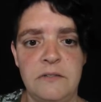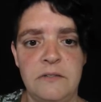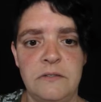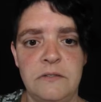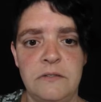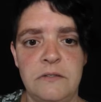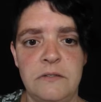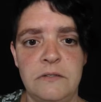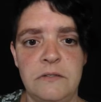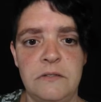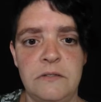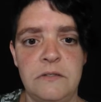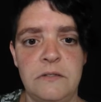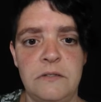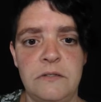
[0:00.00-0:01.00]

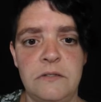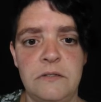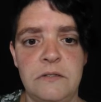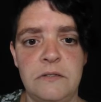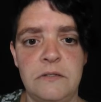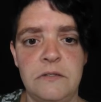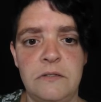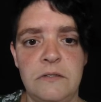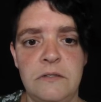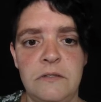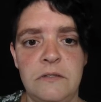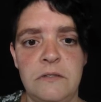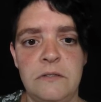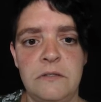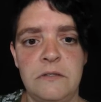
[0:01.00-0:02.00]

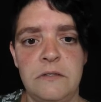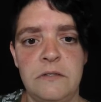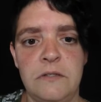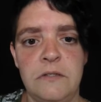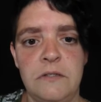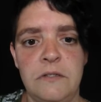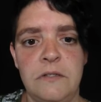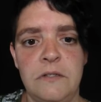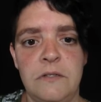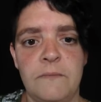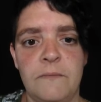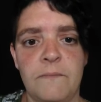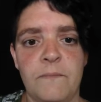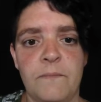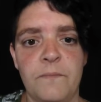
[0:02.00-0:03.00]

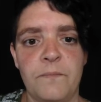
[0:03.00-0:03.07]
(no one is talking)